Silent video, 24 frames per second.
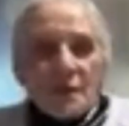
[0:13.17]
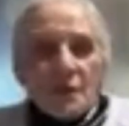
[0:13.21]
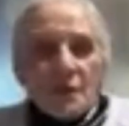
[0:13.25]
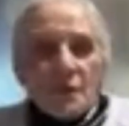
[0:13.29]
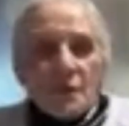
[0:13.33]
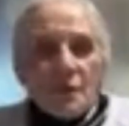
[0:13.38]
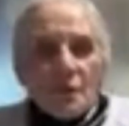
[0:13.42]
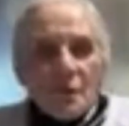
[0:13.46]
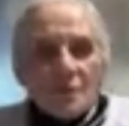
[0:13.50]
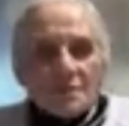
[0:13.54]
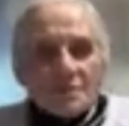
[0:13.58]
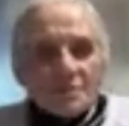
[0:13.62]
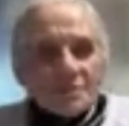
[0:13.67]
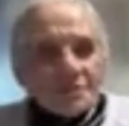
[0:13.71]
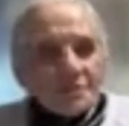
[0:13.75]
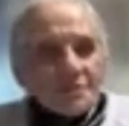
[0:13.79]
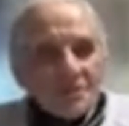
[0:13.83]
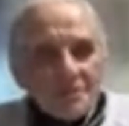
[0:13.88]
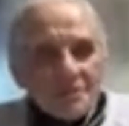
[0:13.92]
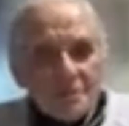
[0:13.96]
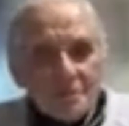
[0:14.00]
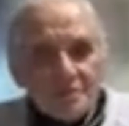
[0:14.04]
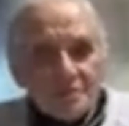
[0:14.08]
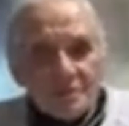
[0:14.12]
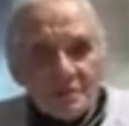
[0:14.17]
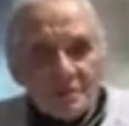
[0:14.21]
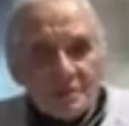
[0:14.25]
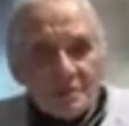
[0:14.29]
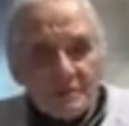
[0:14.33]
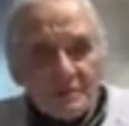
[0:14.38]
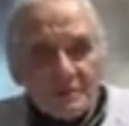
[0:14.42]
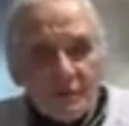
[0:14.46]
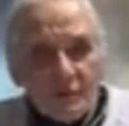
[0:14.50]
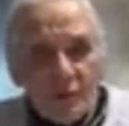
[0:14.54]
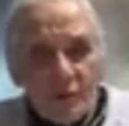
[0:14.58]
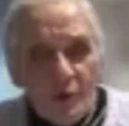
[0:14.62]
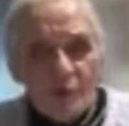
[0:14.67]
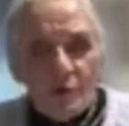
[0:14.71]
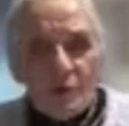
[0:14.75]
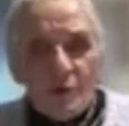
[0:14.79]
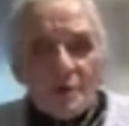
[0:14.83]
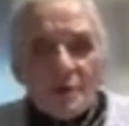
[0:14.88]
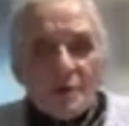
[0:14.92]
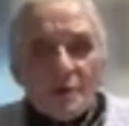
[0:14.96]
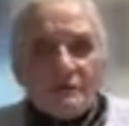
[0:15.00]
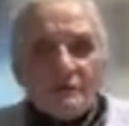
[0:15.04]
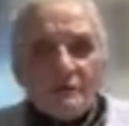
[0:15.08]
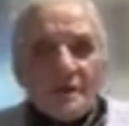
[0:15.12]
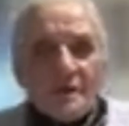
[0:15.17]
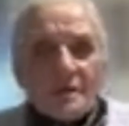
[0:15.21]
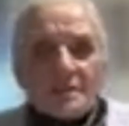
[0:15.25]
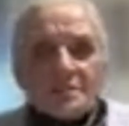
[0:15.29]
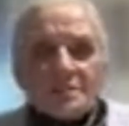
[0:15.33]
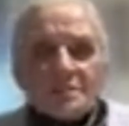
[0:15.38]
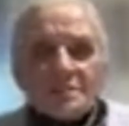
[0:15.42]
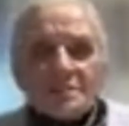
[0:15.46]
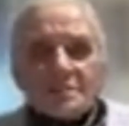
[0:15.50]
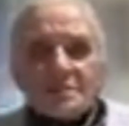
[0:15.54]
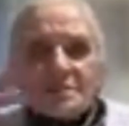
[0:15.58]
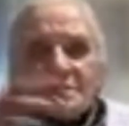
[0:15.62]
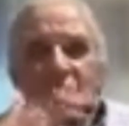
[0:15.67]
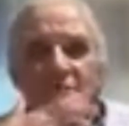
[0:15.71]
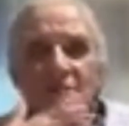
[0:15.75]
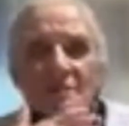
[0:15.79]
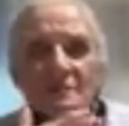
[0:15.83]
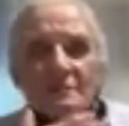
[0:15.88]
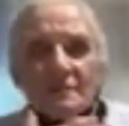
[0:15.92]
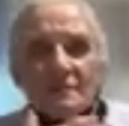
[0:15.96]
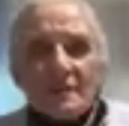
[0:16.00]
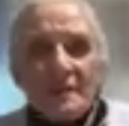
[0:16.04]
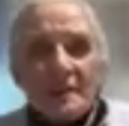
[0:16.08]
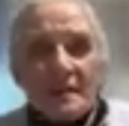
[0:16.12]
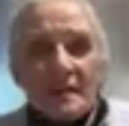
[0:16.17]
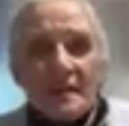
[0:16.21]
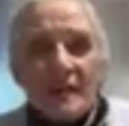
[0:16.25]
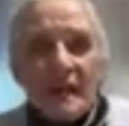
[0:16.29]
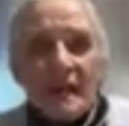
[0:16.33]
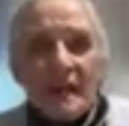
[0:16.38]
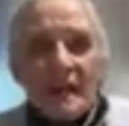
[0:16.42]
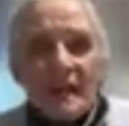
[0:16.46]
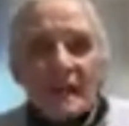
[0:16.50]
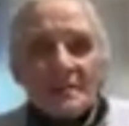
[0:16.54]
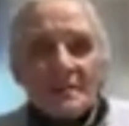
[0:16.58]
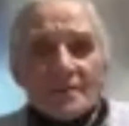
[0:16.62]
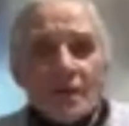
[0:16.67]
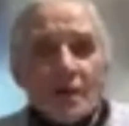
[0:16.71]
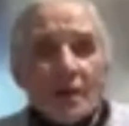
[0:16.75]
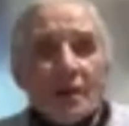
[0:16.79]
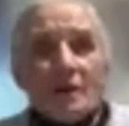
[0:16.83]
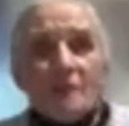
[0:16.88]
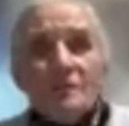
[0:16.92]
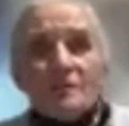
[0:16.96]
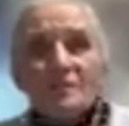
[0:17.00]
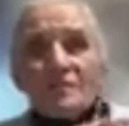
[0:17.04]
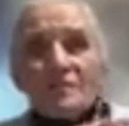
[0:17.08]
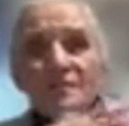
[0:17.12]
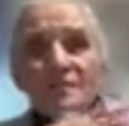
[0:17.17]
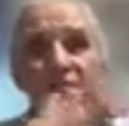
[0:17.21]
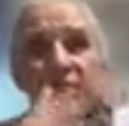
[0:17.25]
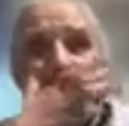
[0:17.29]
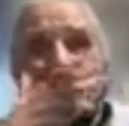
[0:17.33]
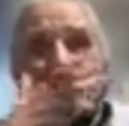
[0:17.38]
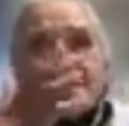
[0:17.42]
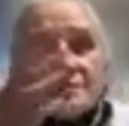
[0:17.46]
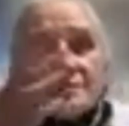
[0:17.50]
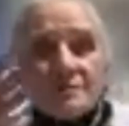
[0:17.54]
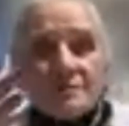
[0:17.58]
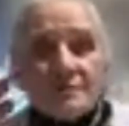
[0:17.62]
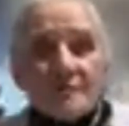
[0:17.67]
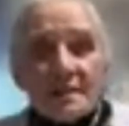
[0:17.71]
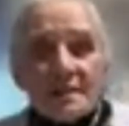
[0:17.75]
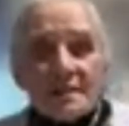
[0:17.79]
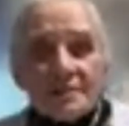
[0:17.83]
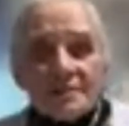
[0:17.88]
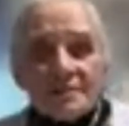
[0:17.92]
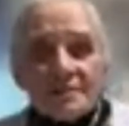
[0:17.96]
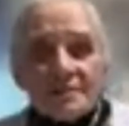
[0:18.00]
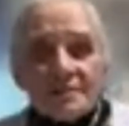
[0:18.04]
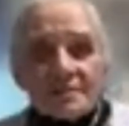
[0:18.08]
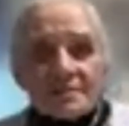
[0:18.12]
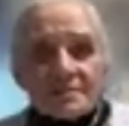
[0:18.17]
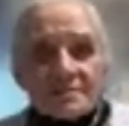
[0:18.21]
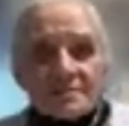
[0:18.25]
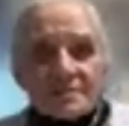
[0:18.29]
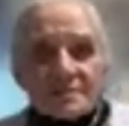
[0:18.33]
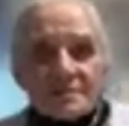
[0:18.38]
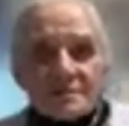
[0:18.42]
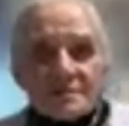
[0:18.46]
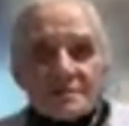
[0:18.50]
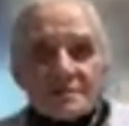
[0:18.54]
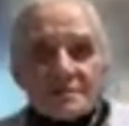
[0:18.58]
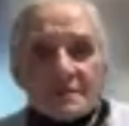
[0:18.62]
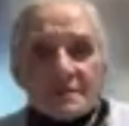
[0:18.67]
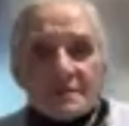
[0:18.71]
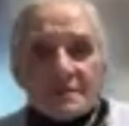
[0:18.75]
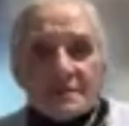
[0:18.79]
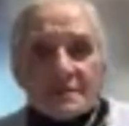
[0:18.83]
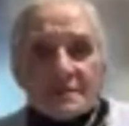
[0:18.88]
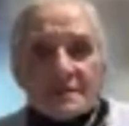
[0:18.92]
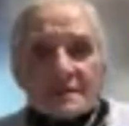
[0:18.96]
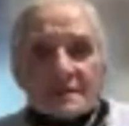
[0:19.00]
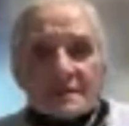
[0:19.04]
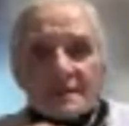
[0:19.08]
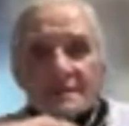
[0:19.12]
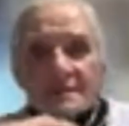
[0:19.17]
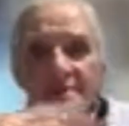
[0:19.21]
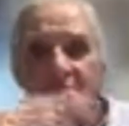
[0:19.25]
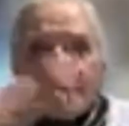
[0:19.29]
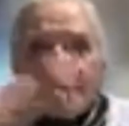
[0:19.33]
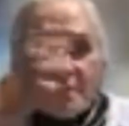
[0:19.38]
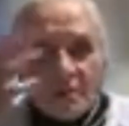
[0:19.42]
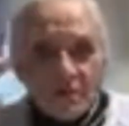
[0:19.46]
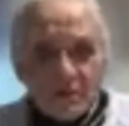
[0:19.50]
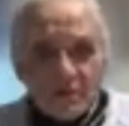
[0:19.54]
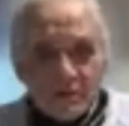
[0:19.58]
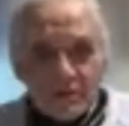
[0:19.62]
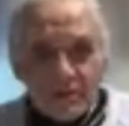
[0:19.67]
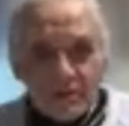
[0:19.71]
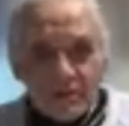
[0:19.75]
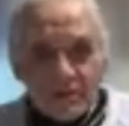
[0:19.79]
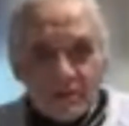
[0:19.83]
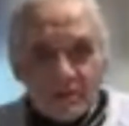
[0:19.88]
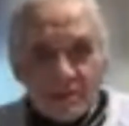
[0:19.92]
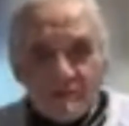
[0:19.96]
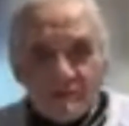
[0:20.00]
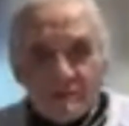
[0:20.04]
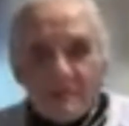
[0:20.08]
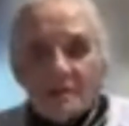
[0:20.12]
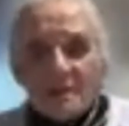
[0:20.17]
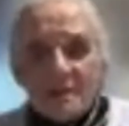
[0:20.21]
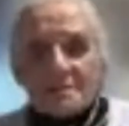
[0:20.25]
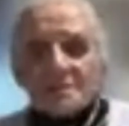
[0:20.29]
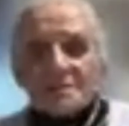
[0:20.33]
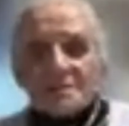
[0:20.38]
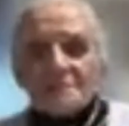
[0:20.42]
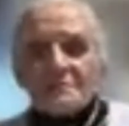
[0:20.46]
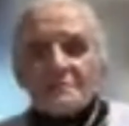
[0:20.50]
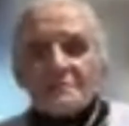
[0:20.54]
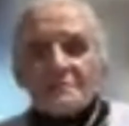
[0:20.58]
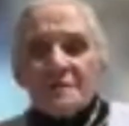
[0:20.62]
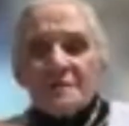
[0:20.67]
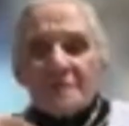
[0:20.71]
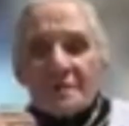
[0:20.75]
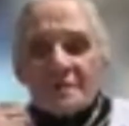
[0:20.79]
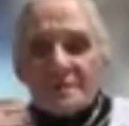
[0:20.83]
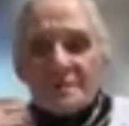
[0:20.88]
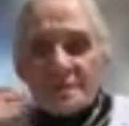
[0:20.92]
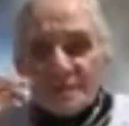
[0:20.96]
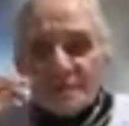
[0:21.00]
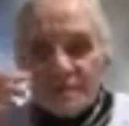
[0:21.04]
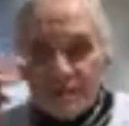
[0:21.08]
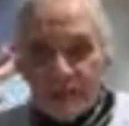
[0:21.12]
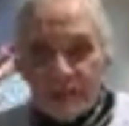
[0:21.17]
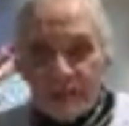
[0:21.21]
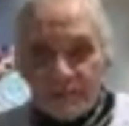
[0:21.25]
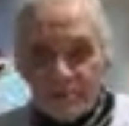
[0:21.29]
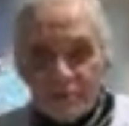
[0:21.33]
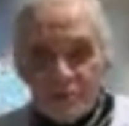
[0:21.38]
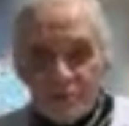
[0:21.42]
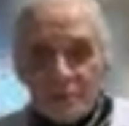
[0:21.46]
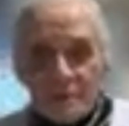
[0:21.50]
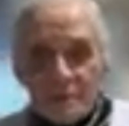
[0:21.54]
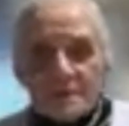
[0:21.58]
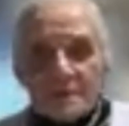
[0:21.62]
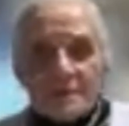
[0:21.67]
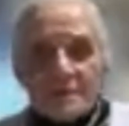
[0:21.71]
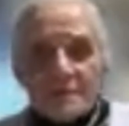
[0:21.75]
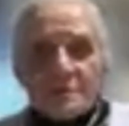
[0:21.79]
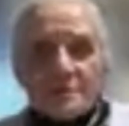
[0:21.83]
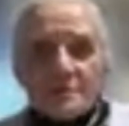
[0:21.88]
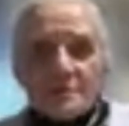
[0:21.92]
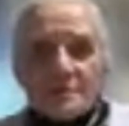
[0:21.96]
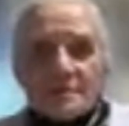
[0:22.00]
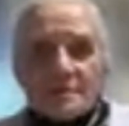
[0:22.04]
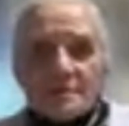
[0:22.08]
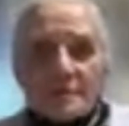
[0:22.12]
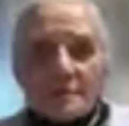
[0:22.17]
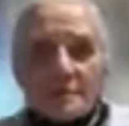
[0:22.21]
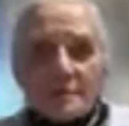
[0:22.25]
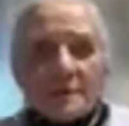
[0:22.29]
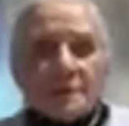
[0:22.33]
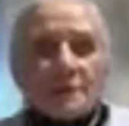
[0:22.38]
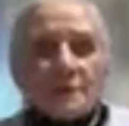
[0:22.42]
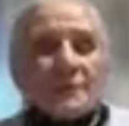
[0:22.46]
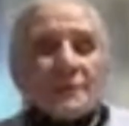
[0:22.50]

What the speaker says: what's the use of all the fights that we've had over the generations, including the fights that our tūpuna put up?